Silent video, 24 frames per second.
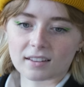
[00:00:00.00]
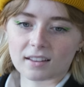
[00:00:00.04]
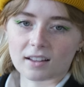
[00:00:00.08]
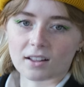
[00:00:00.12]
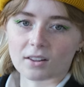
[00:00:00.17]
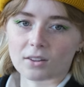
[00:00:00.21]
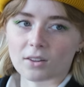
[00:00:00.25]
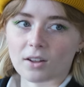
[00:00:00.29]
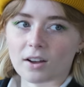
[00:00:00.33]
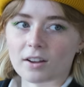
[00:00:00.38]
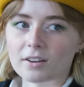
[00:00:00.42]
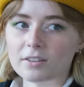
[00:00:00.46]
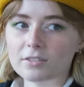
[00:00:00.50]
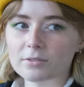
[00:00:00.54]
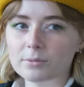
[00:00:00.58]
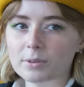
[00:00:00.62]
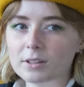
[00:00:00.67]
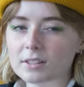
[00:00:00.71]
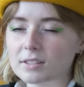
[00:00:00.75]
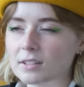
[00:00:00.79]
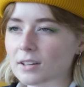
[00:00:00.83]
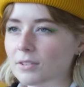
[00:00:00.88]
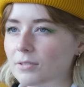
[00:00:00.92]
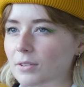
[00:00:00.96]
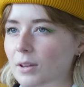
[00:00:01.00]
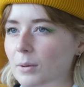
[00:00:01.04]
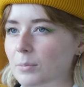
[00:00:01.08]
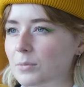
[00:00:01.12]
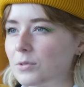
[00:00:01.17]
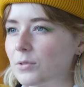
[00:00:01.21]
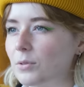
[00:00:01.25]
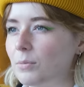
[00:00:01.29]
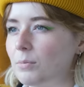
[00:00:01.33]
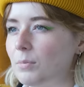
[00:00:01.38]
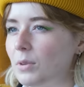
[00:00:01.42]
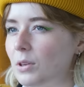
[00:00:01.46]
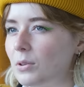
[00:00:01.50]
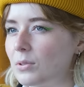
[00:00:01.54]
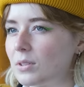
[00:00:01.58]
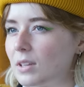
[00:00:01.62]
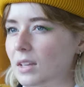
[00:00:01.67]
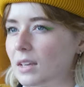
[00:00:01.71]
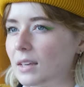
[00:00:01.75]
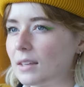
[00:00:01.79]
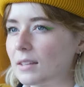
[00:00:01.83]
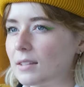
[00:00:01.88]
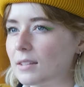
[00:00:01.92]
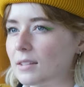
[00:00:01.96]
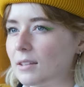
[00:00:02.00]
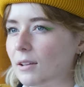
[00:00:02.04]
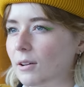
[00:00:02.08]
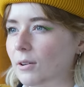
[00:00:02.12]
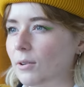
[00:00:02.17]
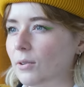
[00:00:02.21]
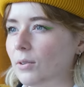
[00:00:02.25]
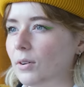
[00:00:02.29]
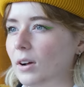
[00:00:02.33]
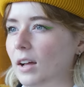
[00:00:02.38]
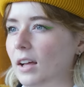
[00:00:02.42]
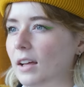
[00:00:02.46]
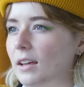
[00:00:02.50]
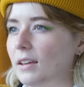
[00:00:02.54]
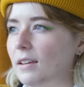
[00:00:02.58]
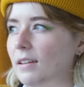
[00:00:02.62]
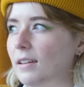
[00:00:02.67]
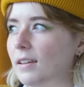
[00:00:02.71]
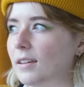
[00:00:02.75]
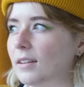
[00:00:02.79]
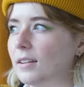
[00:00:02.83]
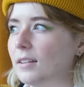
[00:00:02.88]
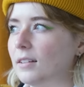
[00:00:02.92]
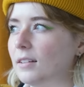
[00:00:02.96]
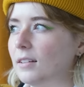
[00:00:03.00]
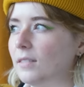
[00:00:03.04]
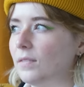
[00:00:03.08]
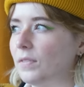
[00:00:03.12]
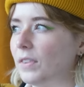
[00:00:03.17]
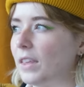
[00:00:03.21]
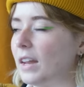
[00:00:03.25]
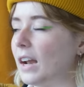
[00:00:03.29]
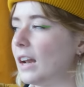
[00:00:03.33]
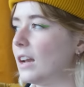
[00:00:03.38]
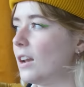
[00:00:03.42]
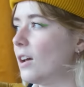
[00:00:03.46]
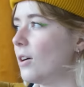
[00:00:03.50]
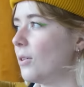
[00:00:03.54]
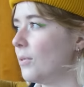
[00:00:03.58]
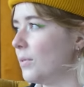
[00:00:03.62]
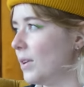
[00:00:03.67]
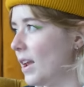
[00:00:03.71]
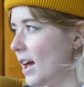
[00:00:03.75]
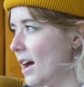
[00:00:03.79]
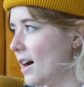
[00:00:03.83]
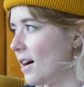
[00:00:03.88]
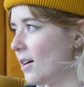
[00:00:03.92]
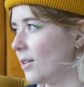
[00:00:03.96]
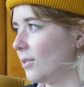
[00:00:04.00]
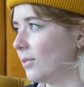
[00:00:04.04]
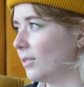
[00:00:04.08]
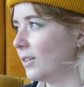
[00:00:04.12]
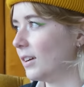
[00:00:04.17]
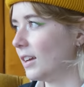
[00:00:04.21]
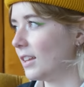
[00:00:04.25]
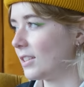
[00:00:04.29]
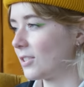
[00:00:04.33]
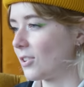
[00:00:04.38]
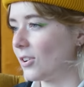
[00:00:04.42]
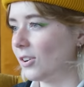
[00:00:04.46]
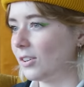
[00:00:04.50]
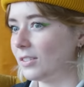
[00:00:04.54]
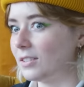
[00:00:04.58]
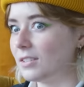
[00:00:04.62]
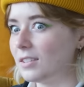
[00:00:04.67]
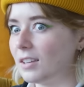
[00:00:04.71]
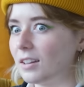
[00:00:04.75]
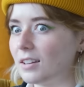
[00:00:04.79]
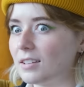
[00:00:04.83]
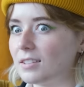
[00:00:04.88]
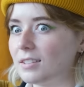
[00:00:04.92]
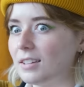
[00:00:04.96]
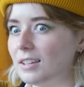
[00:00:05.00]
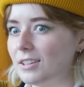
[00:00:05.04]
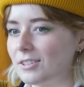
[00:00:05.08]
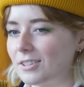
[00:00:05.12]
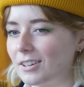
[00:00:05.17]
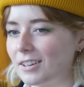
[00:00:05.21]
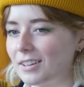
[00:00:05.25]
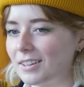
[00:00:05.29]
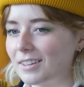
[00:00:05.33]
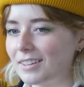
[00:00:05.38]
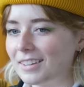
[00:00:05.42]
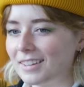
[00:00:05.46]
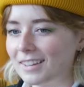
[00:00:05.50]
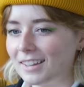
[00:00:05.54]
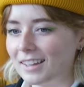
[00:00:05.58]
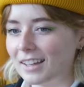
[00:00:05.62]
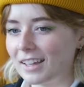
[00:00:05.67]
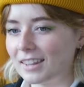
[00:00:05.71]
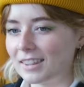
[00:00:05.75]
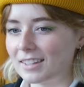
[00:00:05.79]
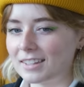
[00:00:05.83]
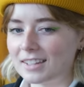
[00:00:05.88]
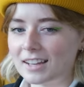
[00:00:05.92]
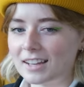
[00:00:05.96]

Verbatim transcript: a lot of my stuff comes from music so i and i know now it's called synesthesia at the